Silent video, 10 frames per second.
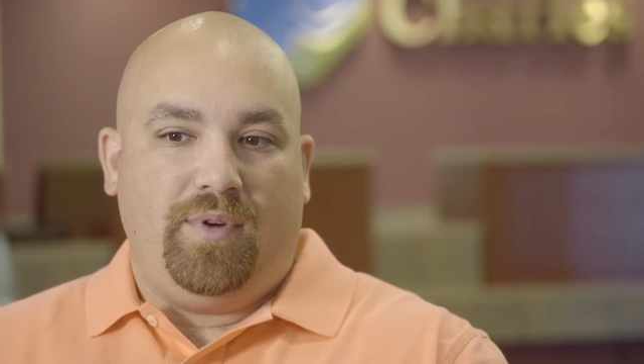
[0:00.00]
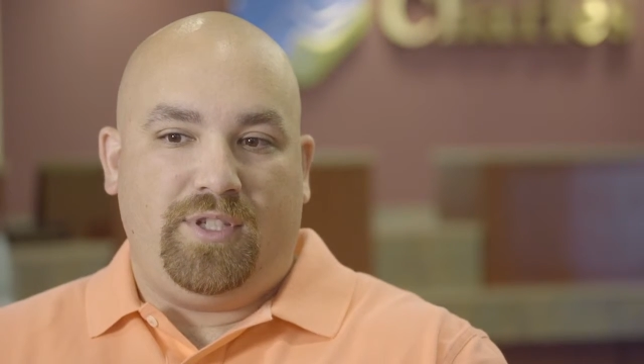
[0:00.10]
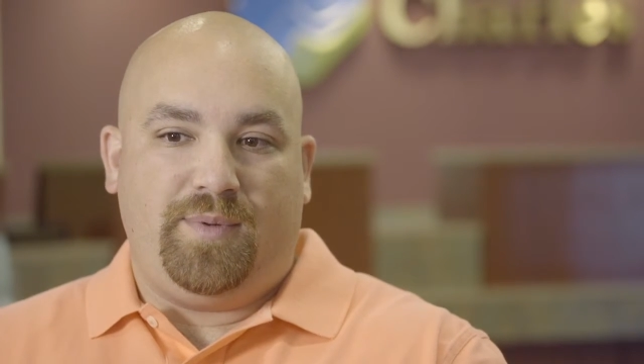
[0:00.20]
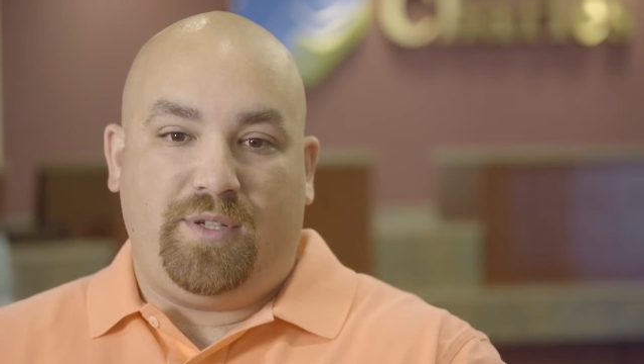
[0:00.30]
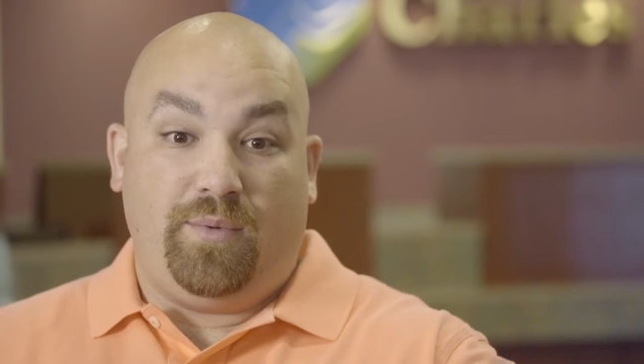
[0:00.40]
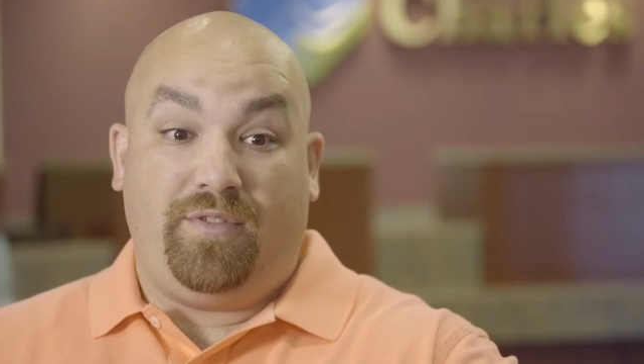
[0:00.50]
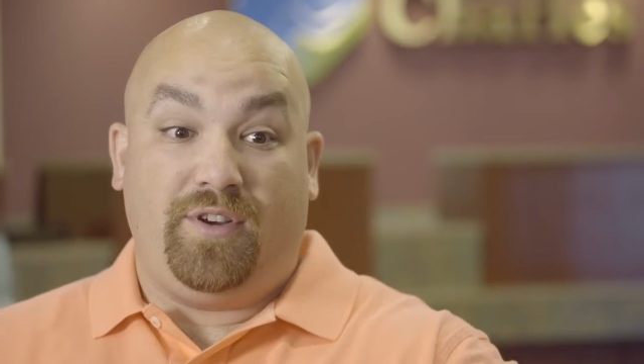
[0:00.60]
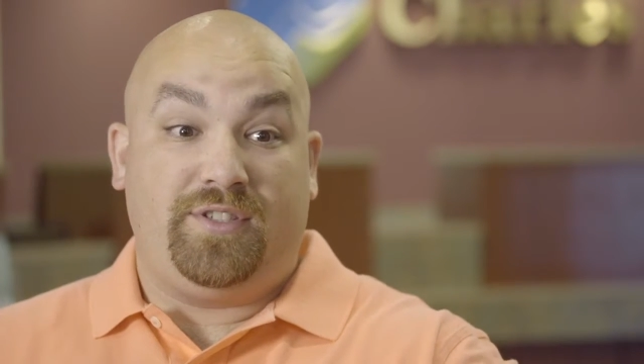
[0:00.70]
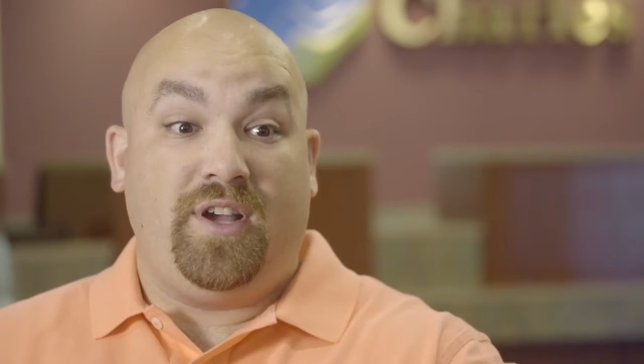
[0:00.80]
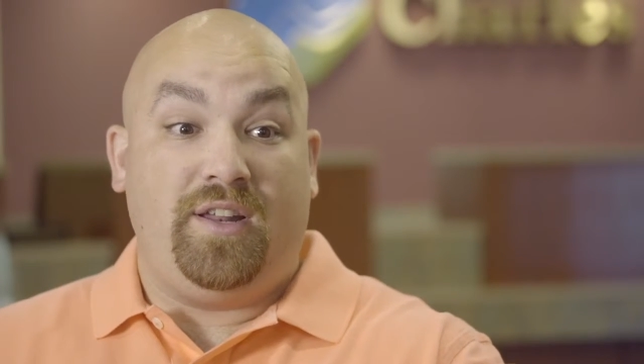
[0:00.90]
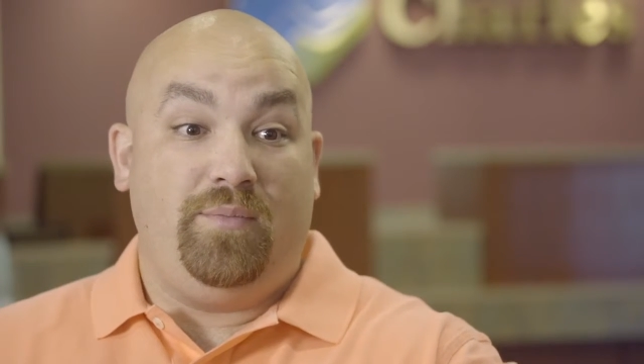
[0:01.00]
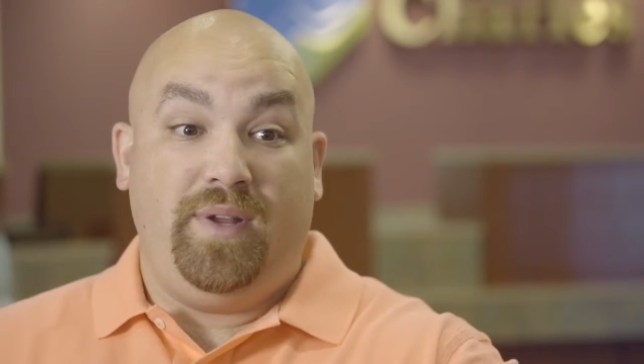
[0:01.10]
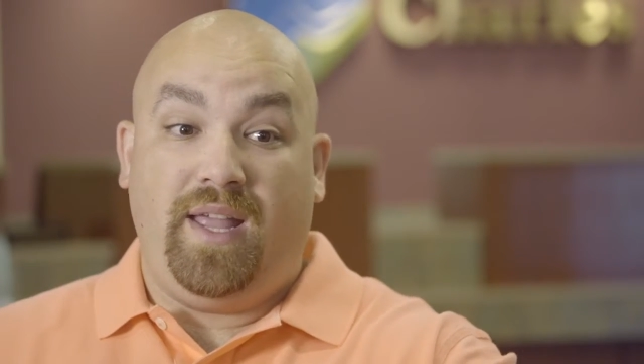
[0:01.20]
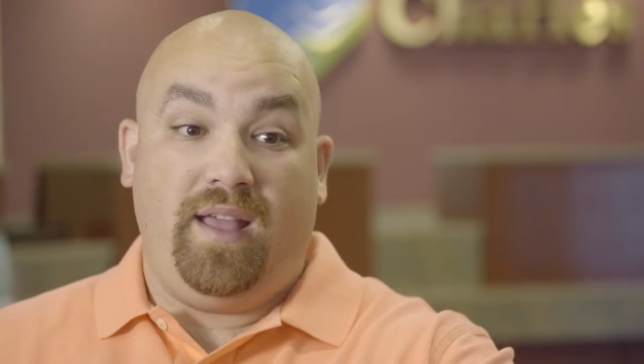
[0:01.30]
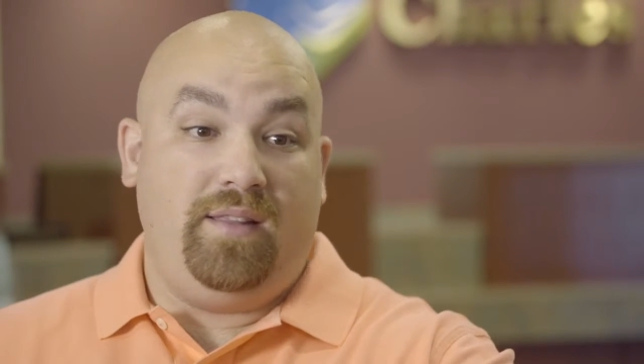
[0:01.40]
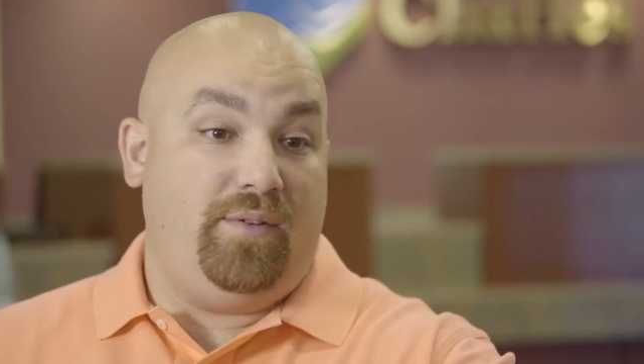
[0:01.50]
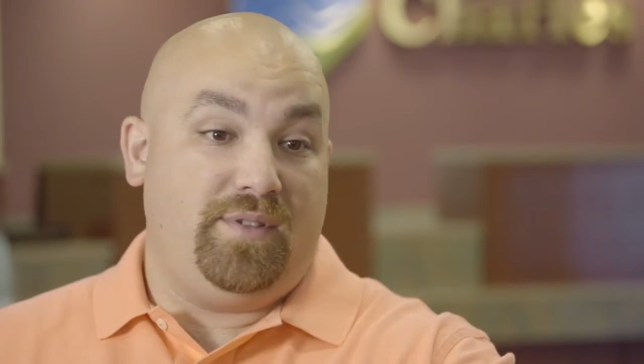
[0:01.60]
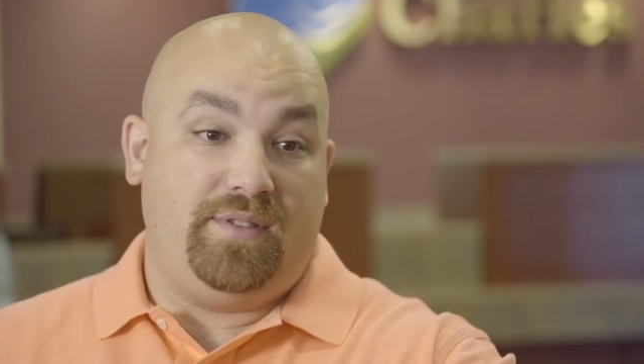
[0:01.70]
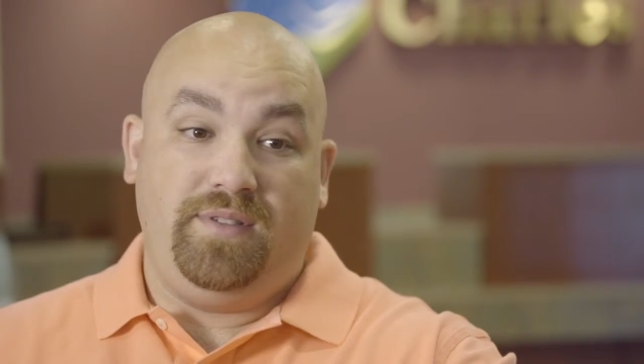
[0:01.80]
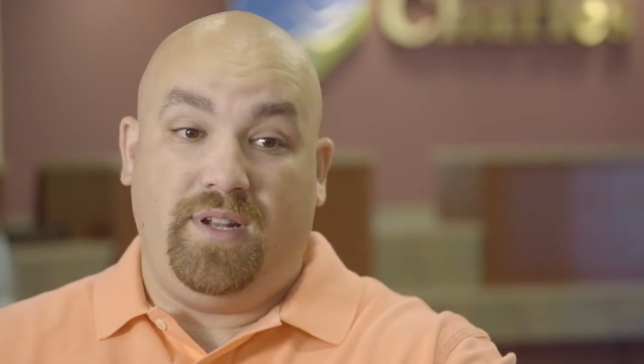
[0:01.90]
especially when we first started, we had, there
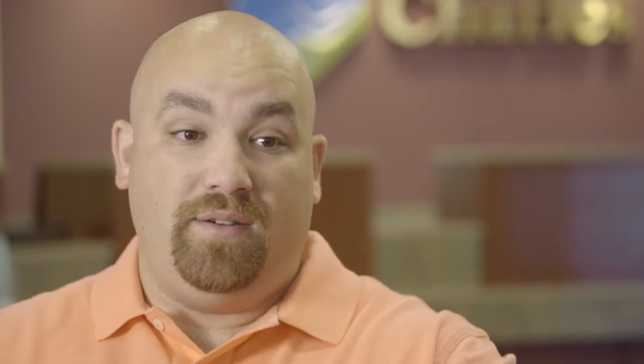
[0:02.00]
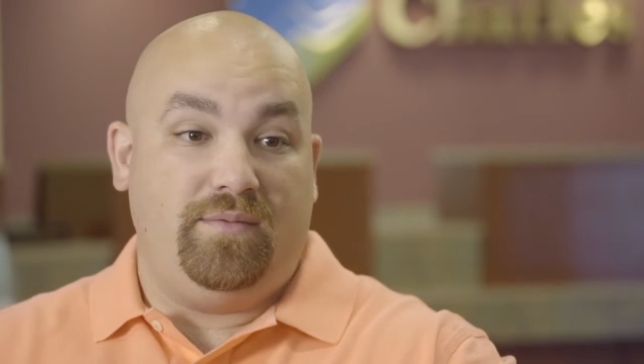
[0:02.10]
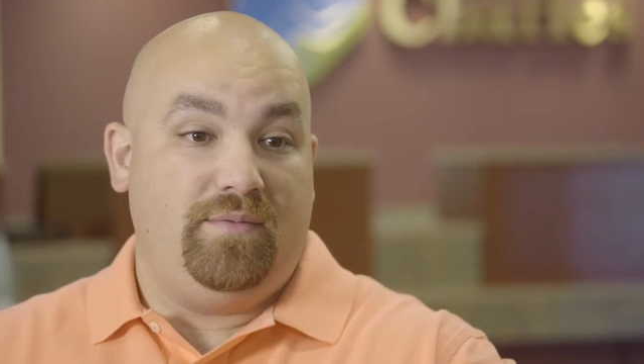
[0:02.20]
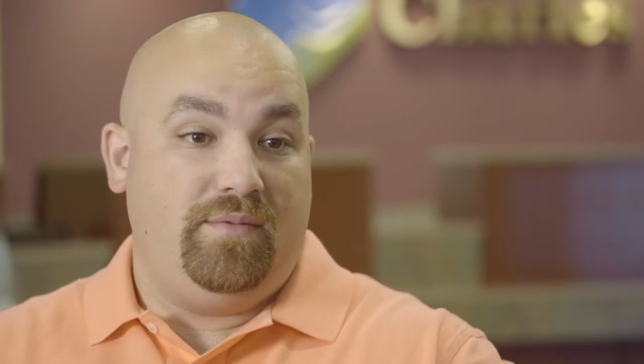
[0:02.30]
was, you know,